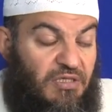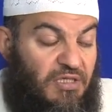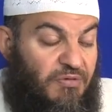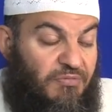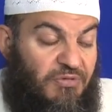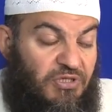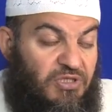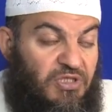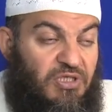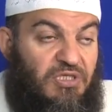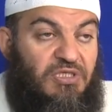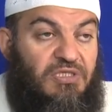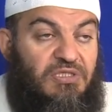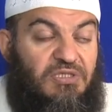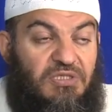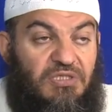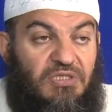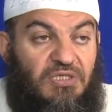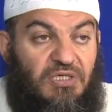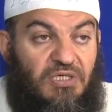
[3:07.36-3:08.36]

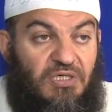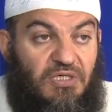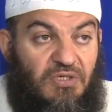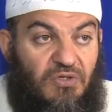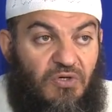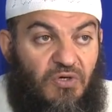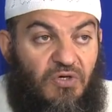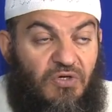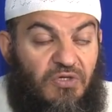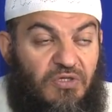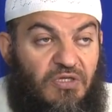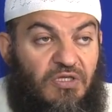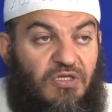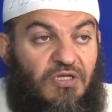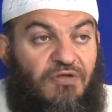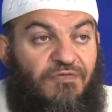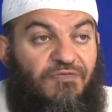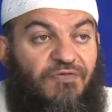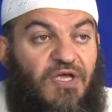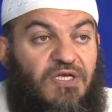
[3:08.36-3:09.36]
images on
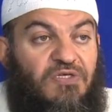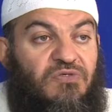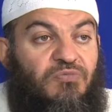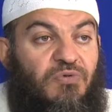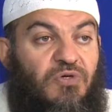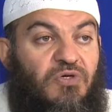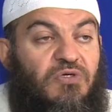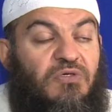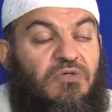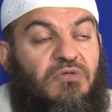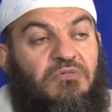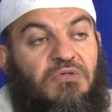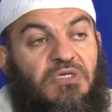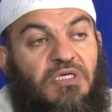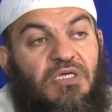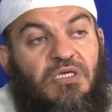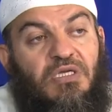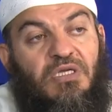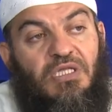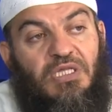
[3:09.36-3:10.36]
the Facebook,
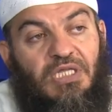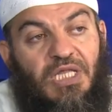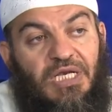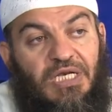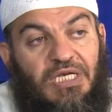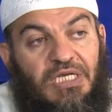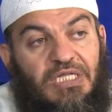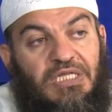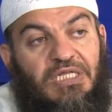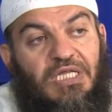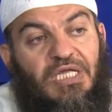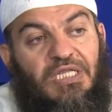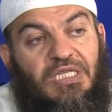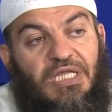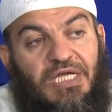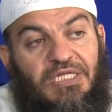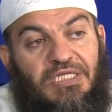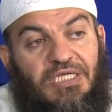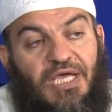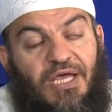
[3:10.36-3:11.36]
then
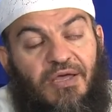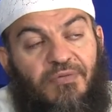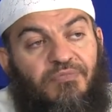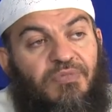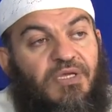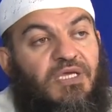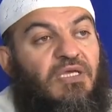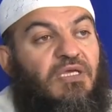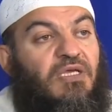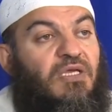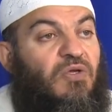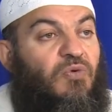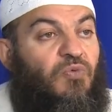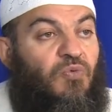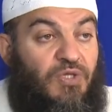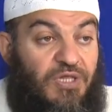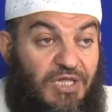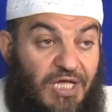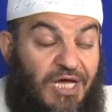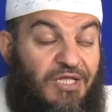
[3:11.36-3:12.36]
that can be,
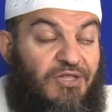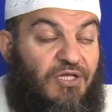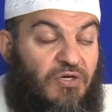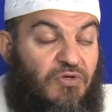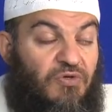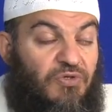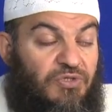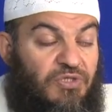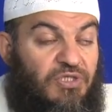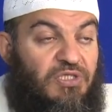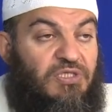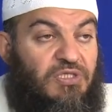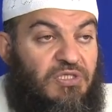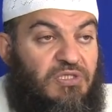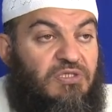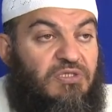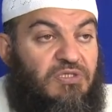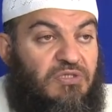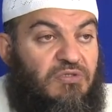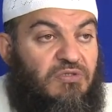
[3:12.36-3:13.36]
with the other
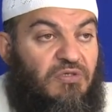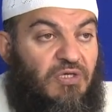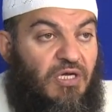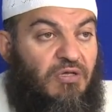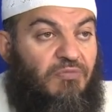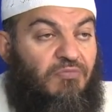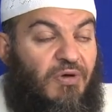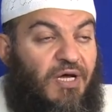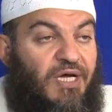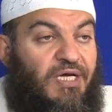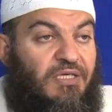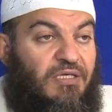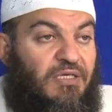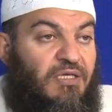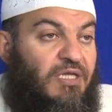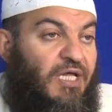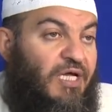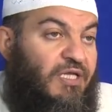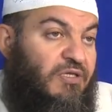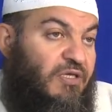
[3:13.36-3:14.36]
conditions in
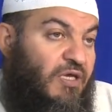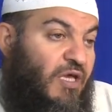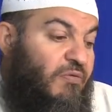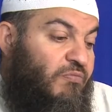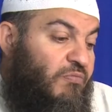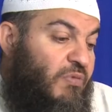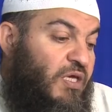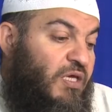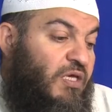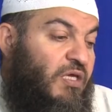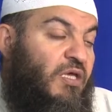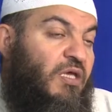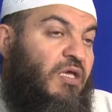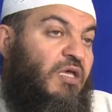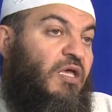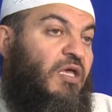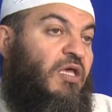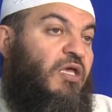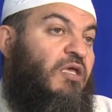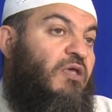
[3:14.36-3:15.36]
mind, that can be
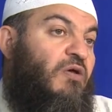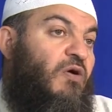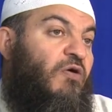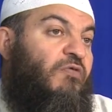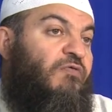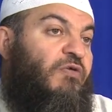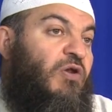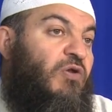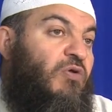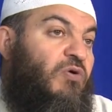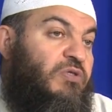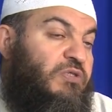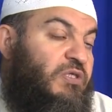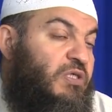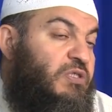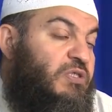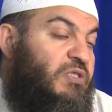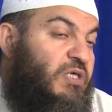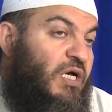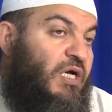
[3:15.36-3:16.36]
overlooked,
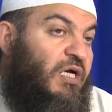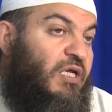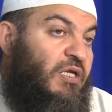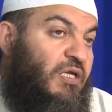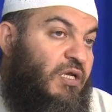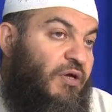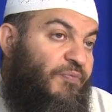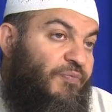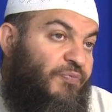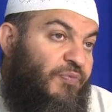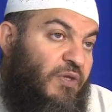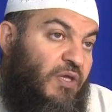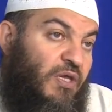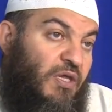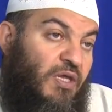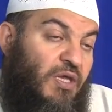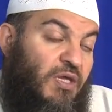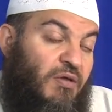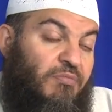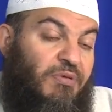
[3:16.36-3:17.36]
inshallah.
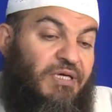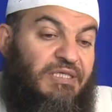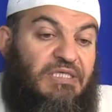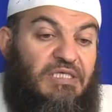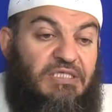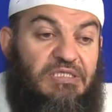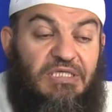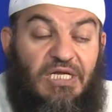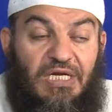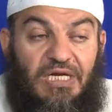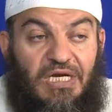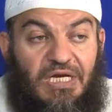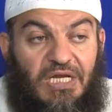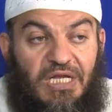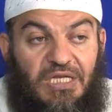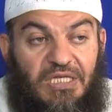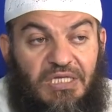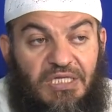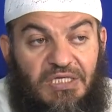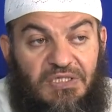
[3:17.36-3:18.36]
But in
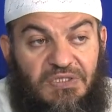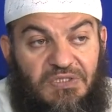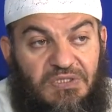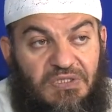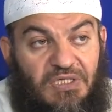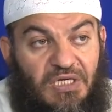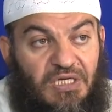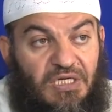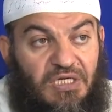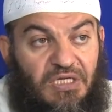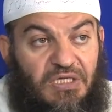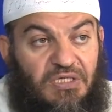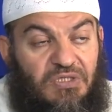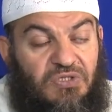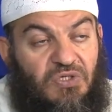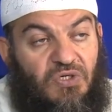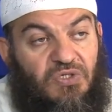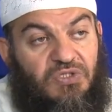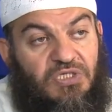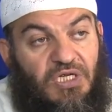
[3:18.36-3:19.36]
general, this
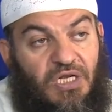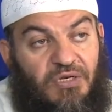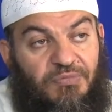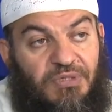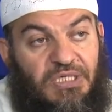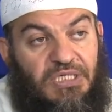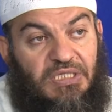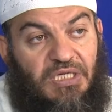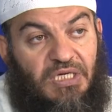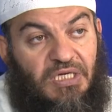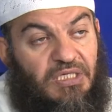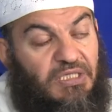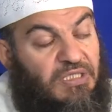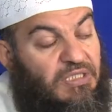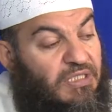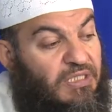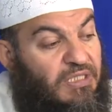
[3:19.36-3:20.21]
social media